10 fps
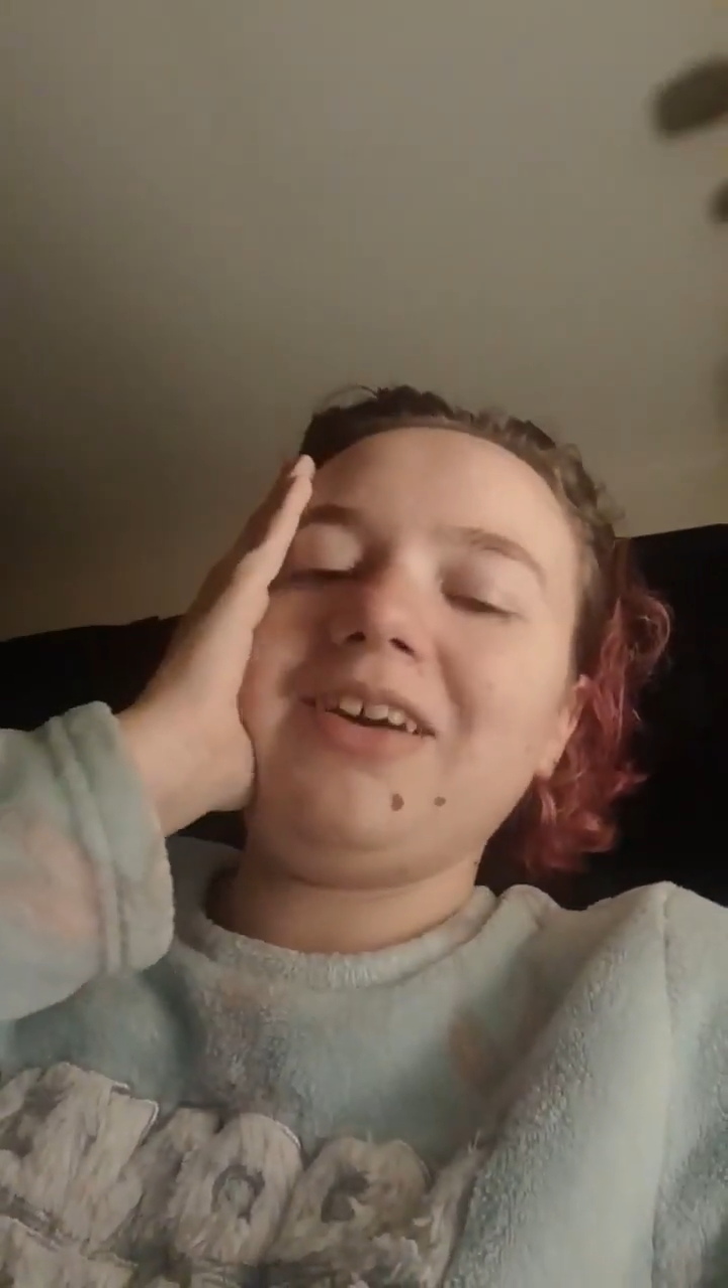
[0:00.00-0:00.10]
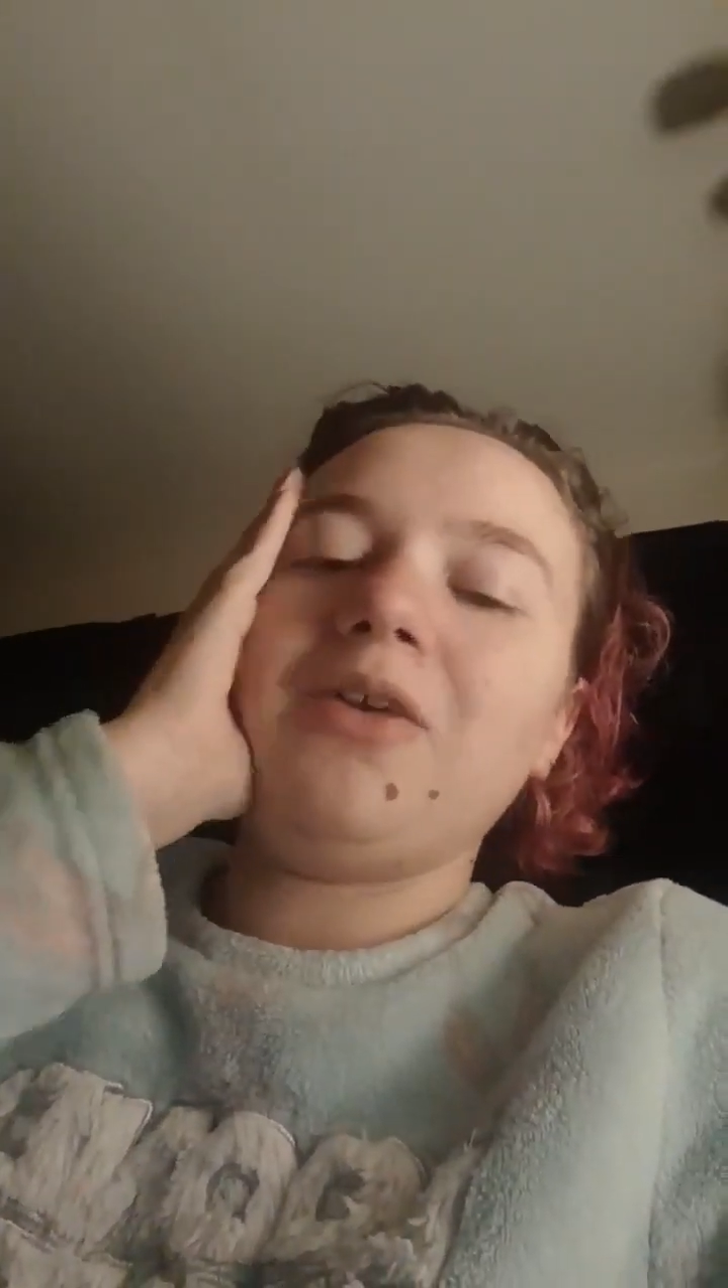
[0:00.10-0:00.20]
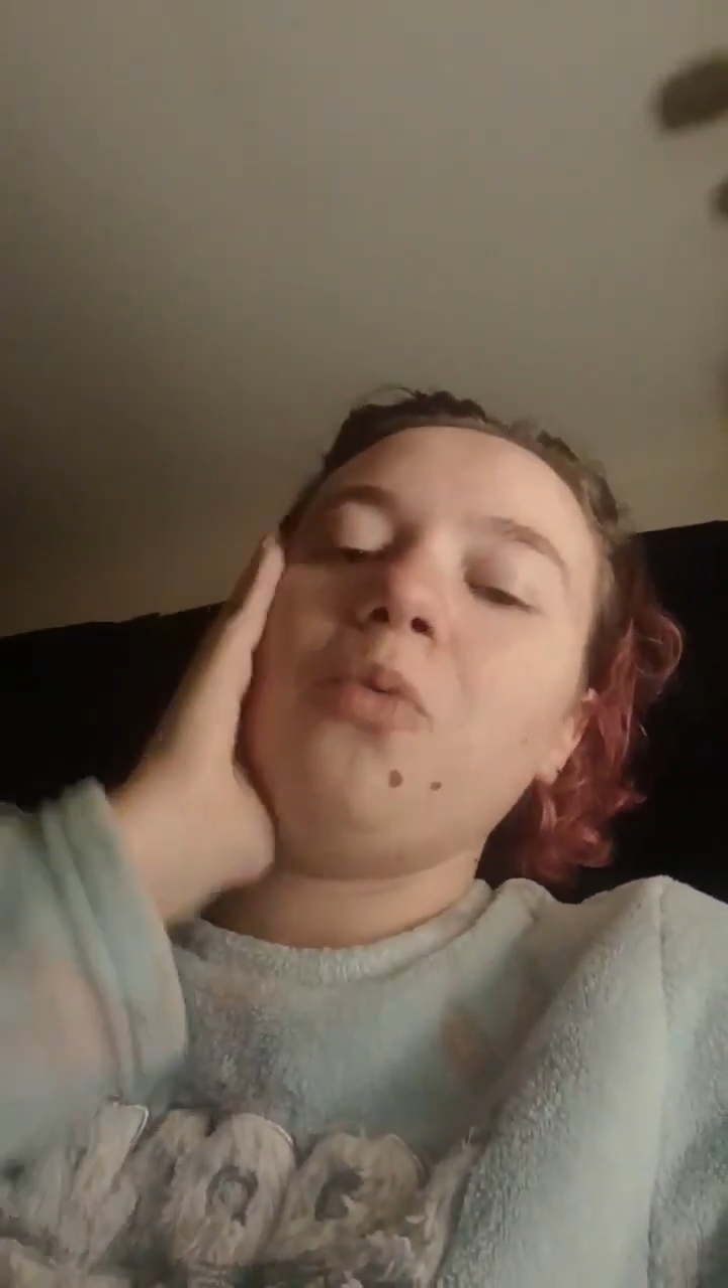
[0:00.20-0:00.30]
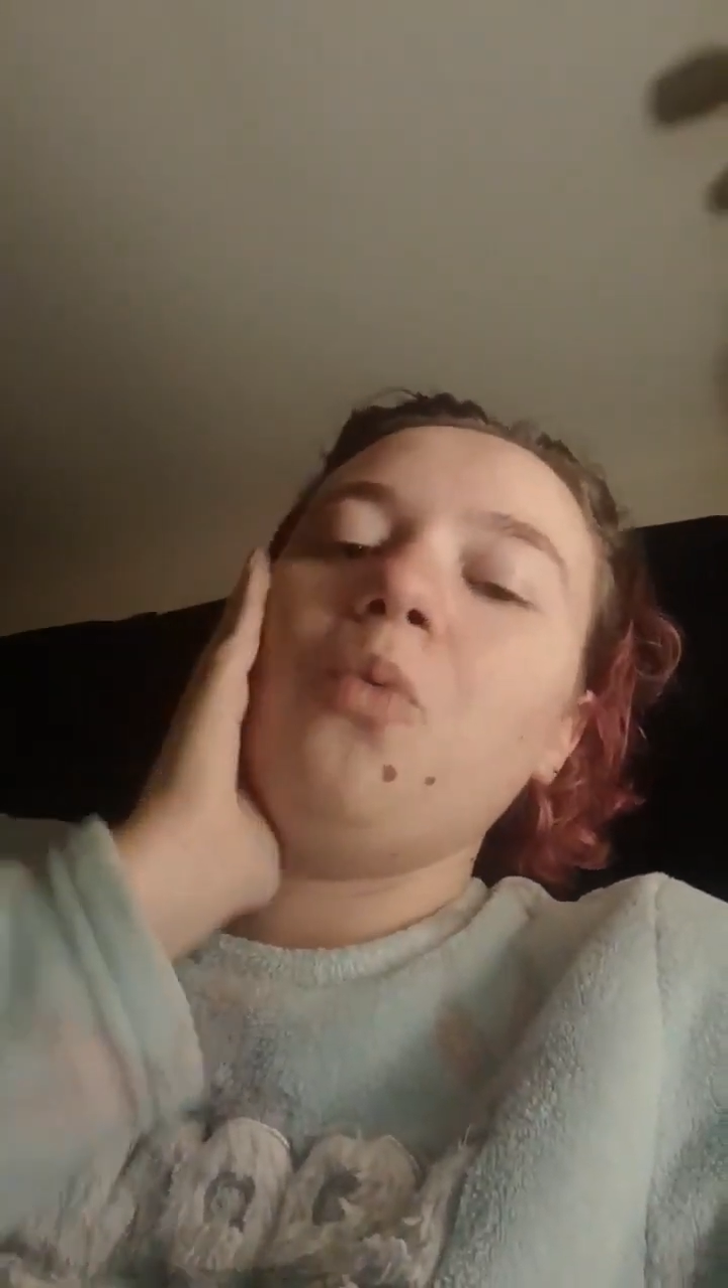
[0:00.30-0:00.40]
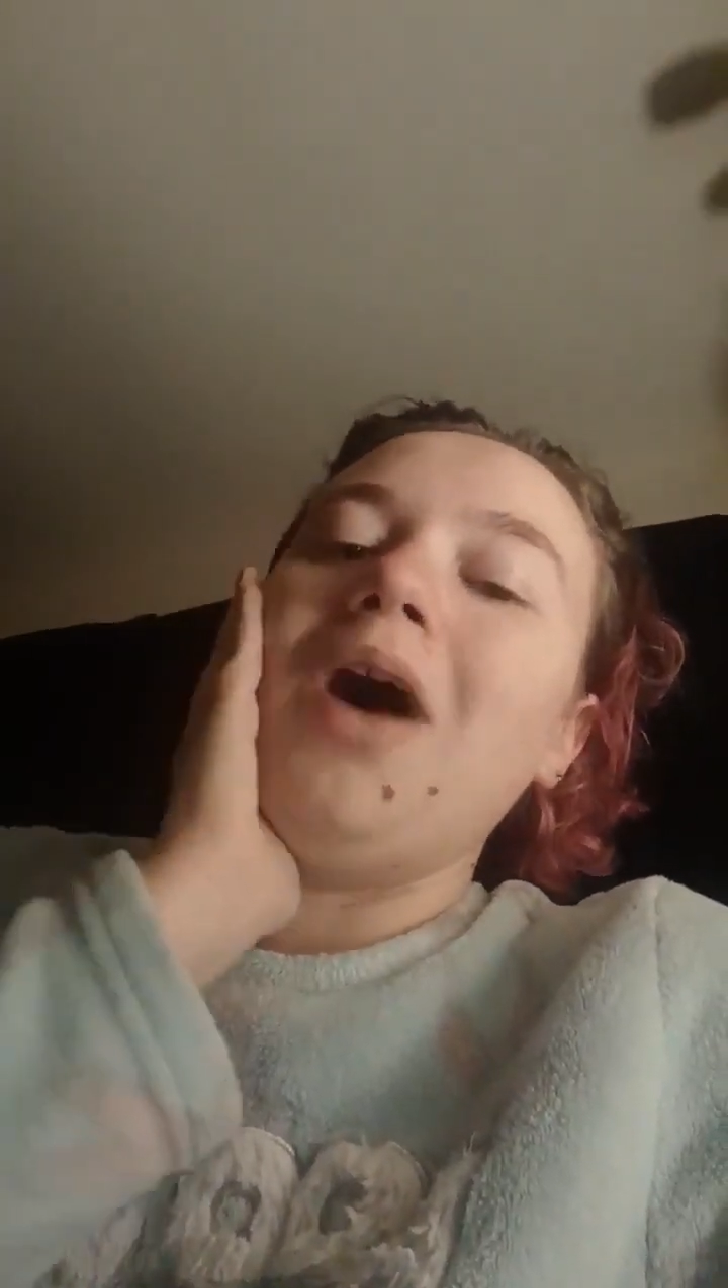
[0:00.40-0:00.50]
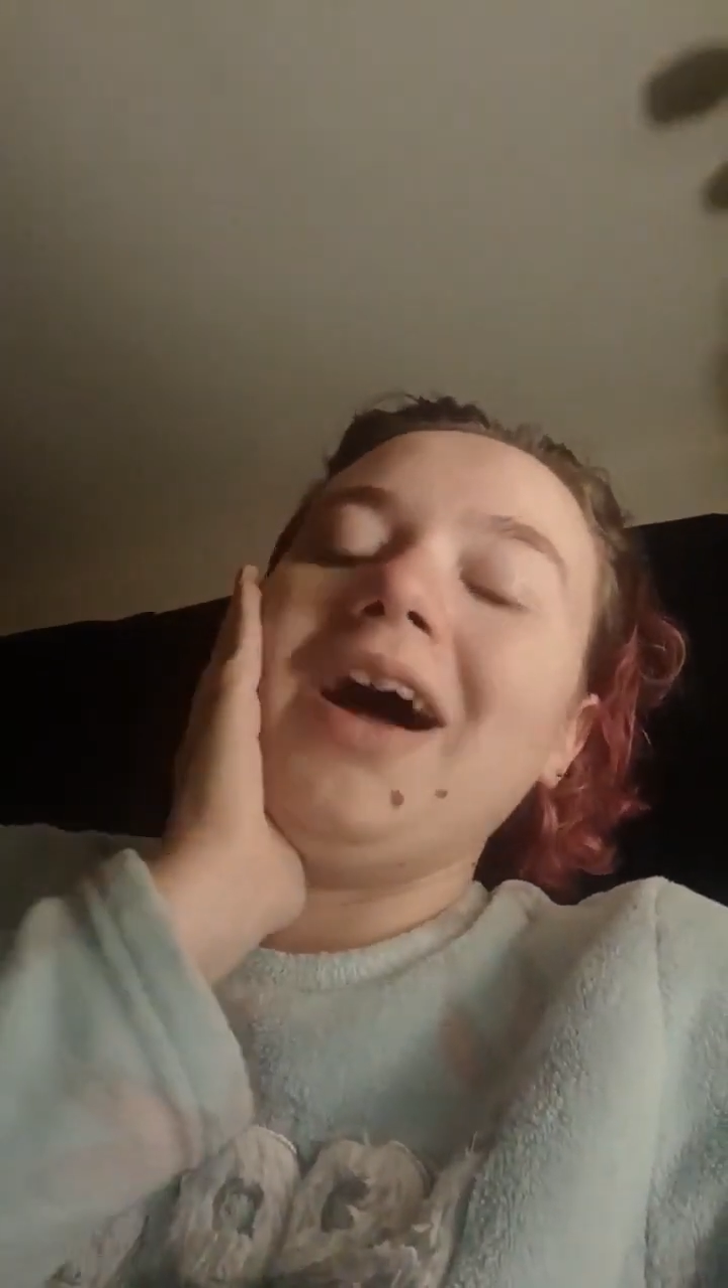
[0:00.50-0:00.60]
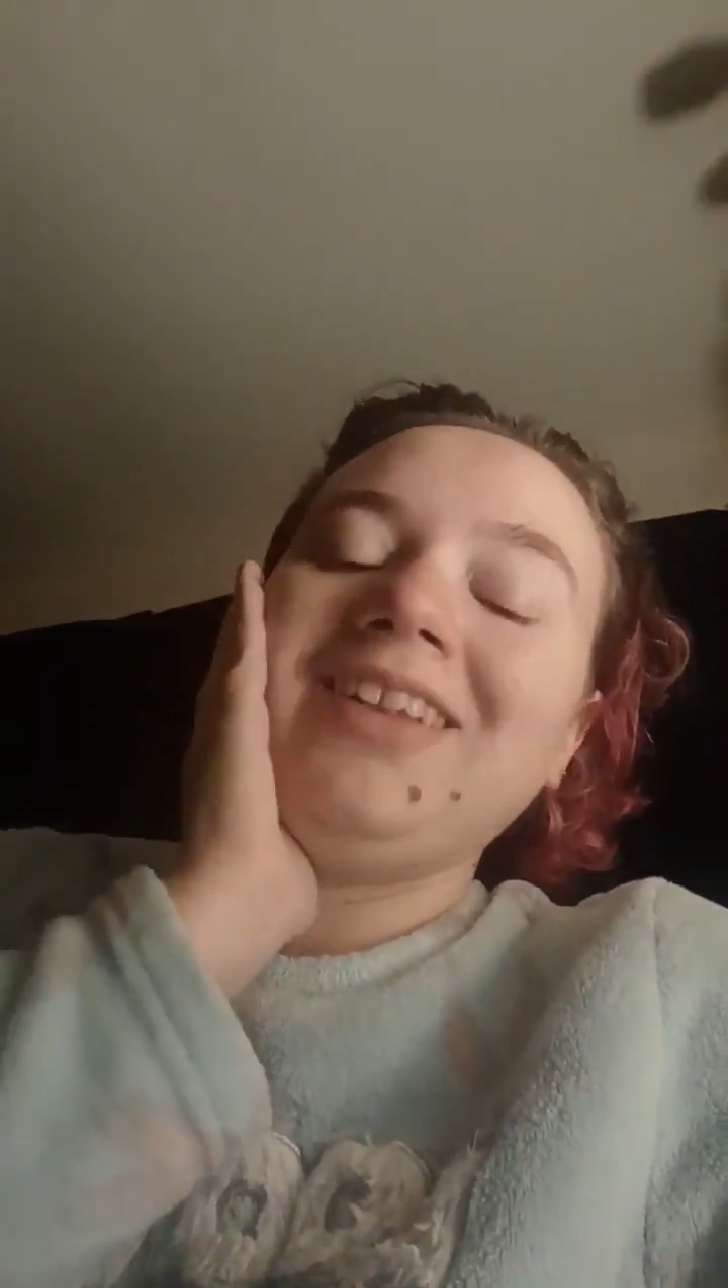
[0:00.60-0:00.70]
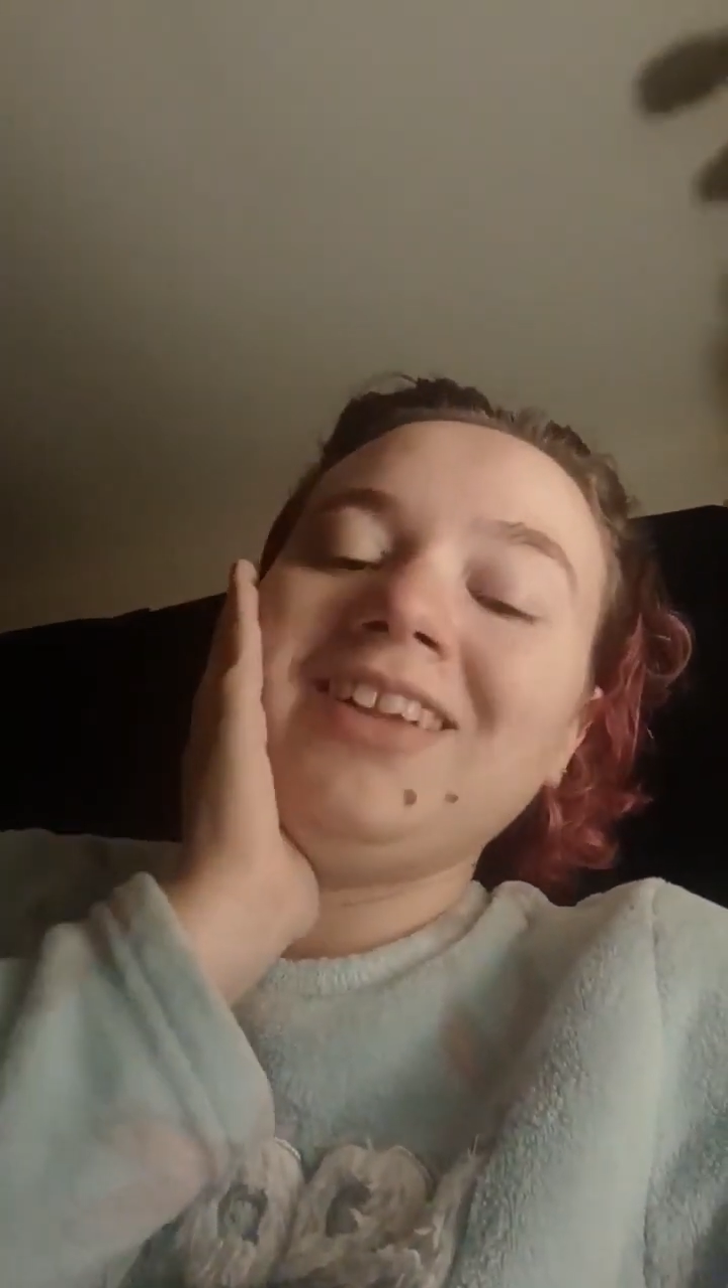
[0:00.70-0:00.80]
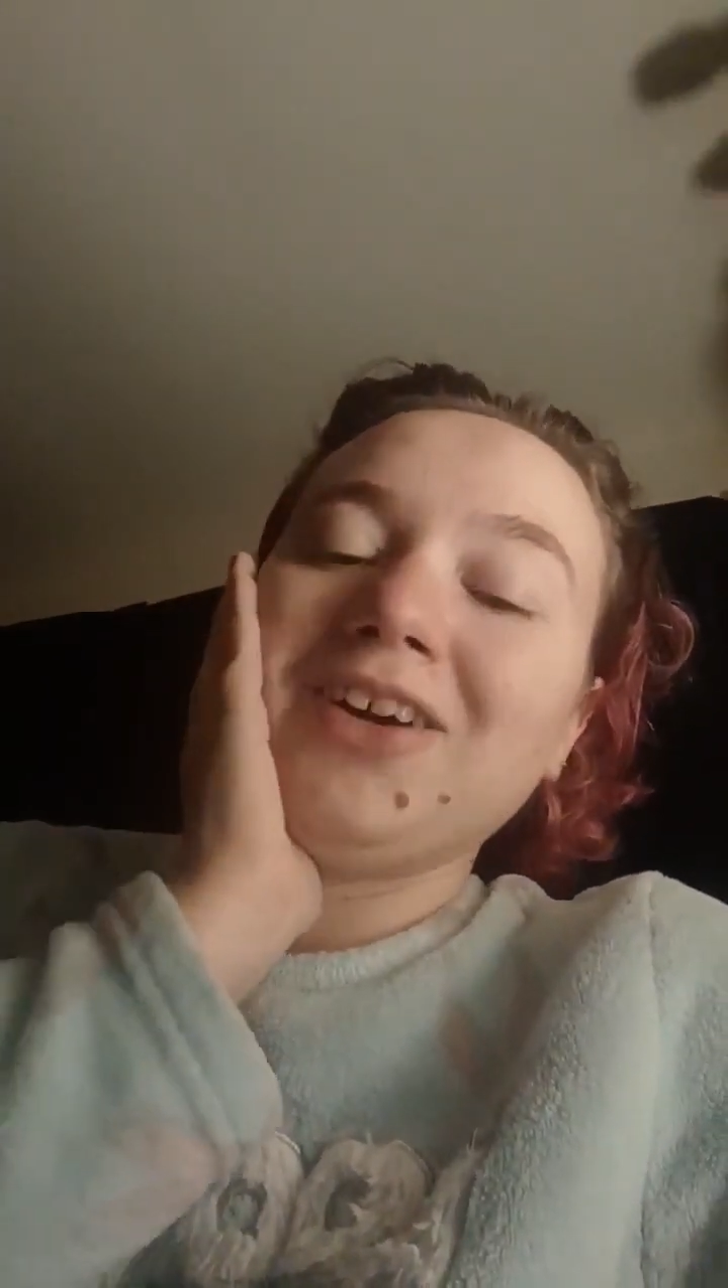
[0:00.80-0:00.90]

why did I